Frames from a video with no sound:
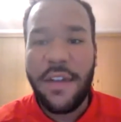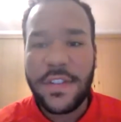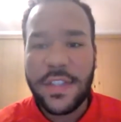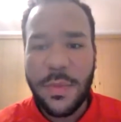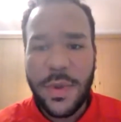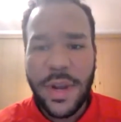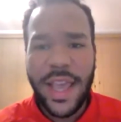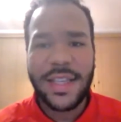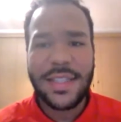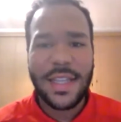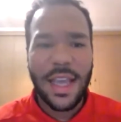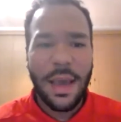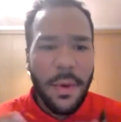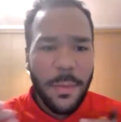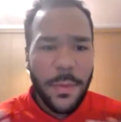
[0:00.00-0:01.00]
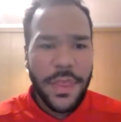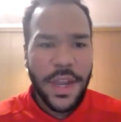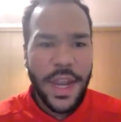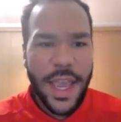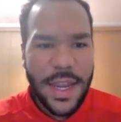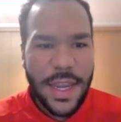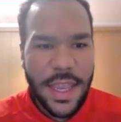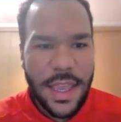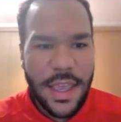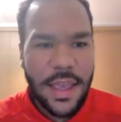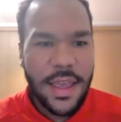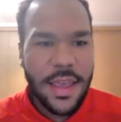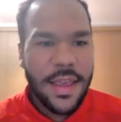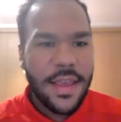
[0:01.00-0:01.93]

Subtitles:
Someone has to come up with an idea,